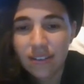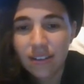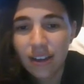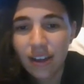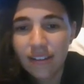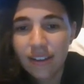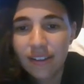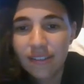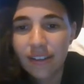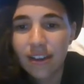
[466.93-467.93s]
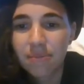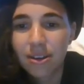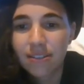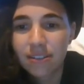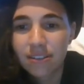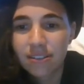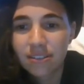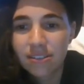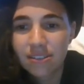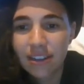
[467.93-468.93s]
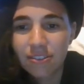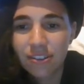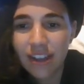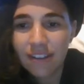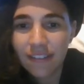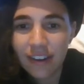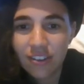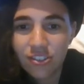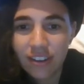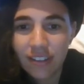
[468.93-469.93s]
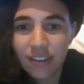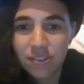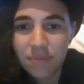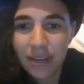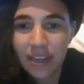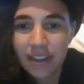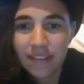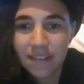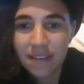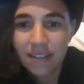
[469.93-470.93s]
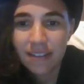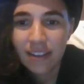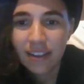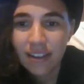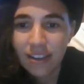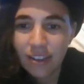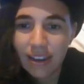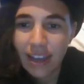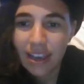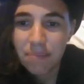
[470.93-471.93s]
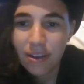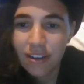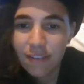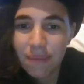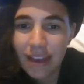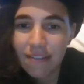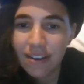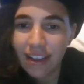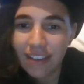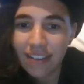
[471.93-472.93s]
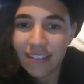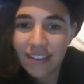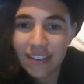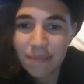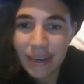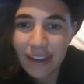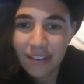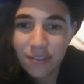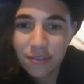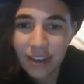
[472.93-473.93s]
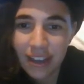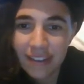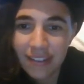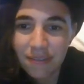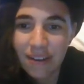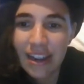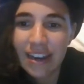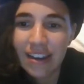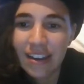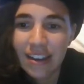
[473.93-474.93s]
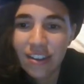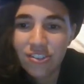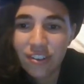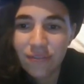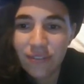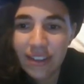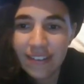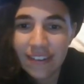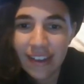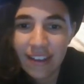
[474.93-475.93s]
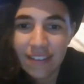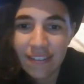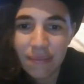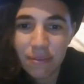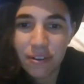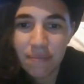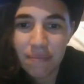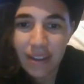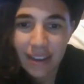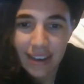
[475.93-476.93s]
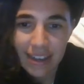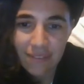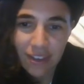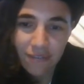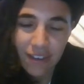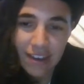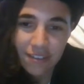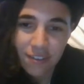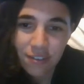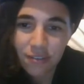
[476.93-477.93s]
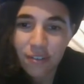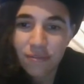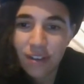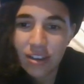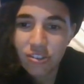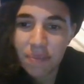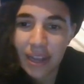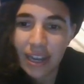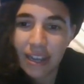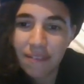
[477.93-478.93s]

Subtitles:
"I dare say, my dear," said Lord Henry, shutting the door behind her as, looking like a bird of paradise that had been out all night in the rain, she flitted out of the room, leaving a faint odour of frangipani.